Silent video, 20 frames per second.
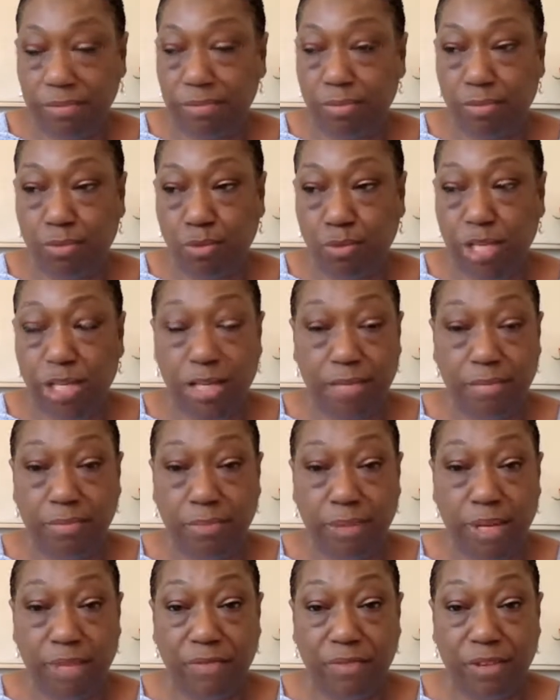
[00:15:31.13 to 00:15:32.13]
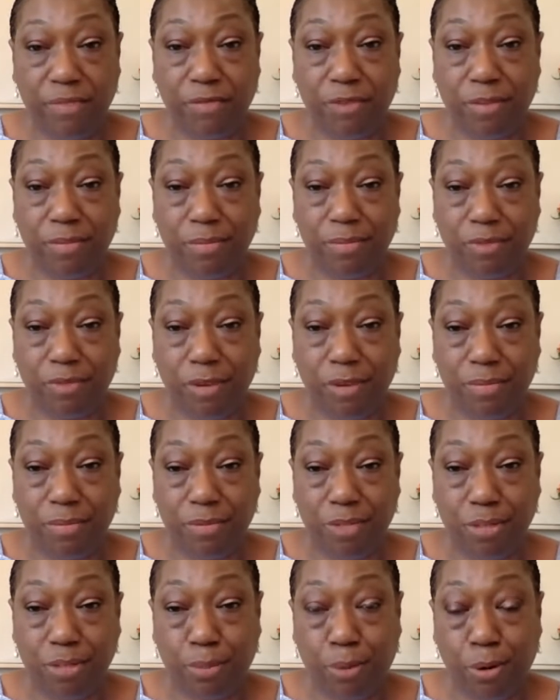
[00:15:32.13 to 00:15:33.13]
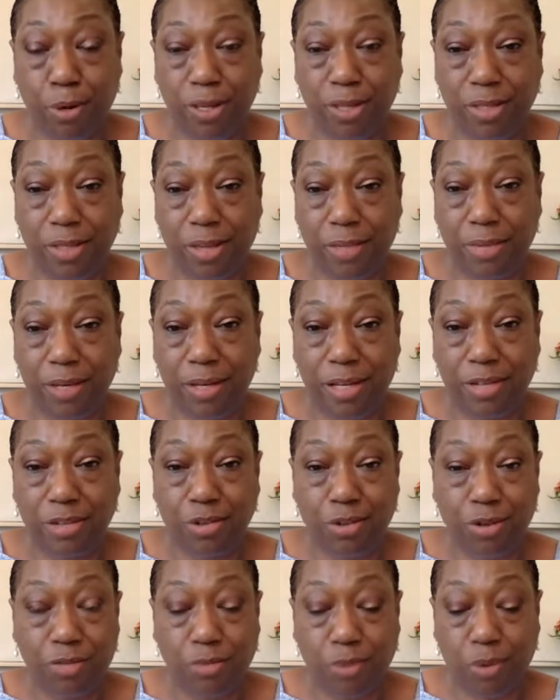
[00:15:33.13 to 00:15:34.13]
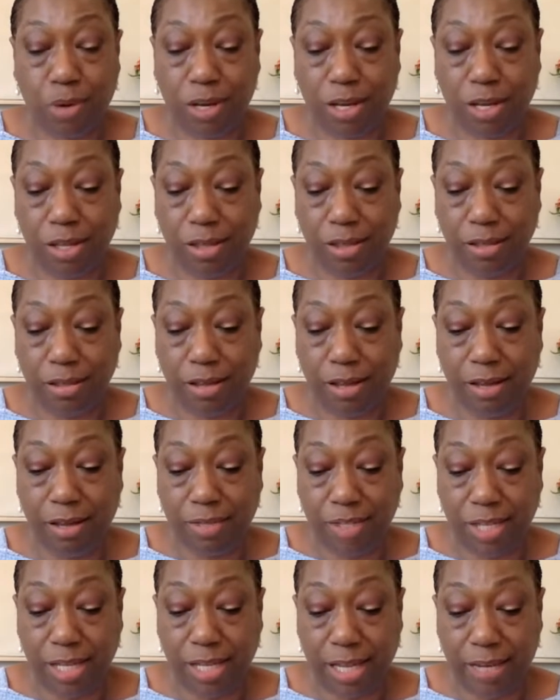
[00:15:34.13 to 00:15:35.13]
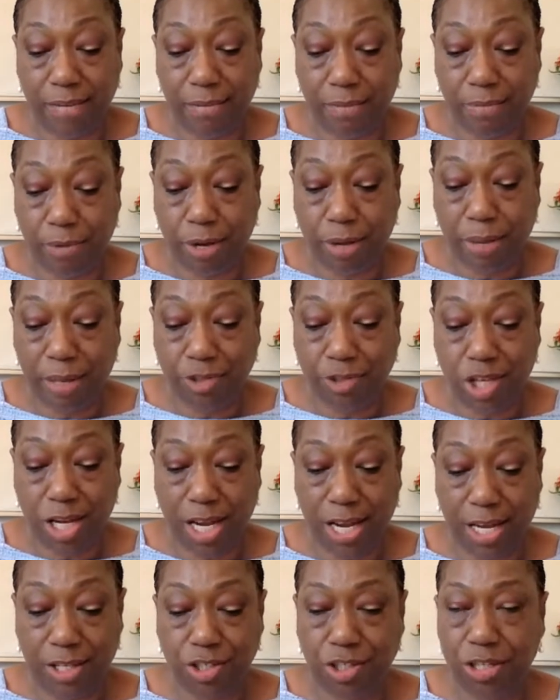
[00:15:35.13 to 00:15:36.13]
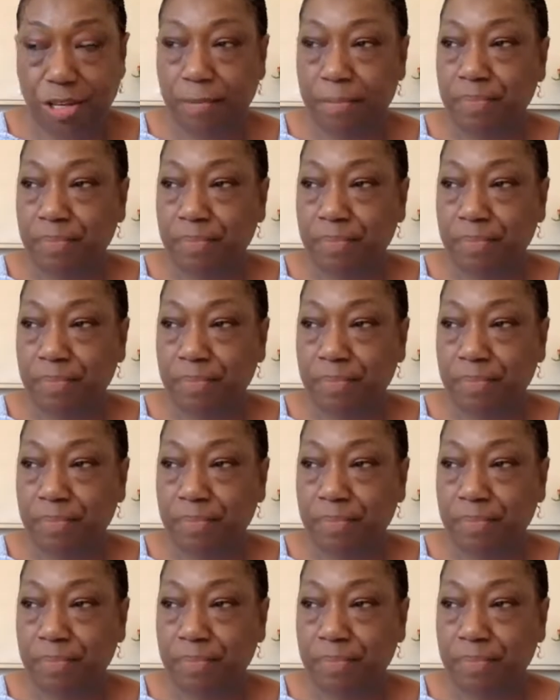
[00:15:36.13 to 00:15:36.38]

we could benefit from supporting them and sort of working to bring about change.